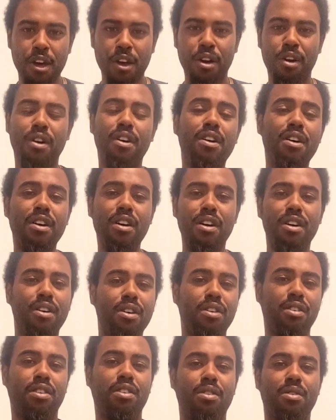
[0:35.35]

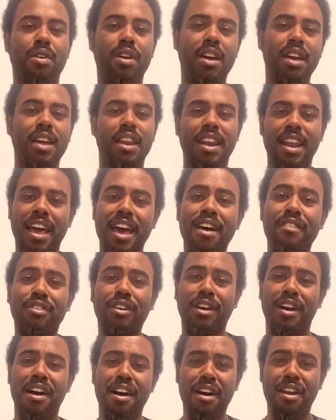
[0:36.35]
Oh, you ain't never
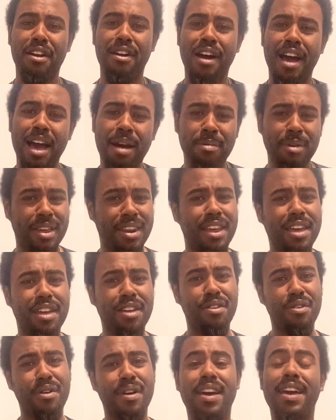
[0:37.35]
gonna remedy,
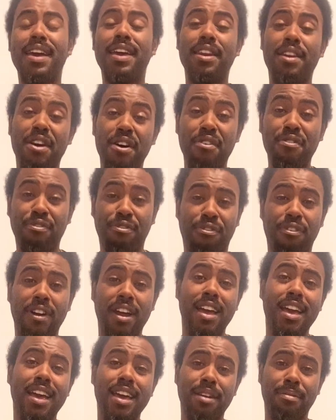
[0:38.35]
you ain't no
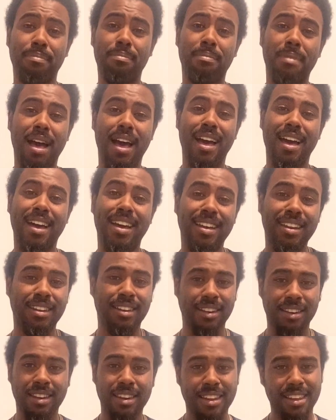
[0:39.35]
friend of
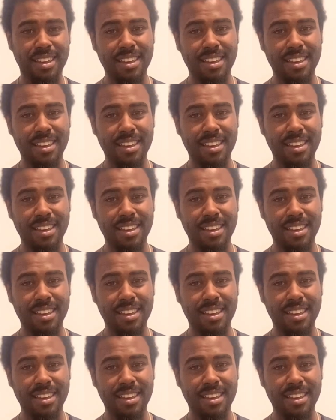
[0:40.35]
mine.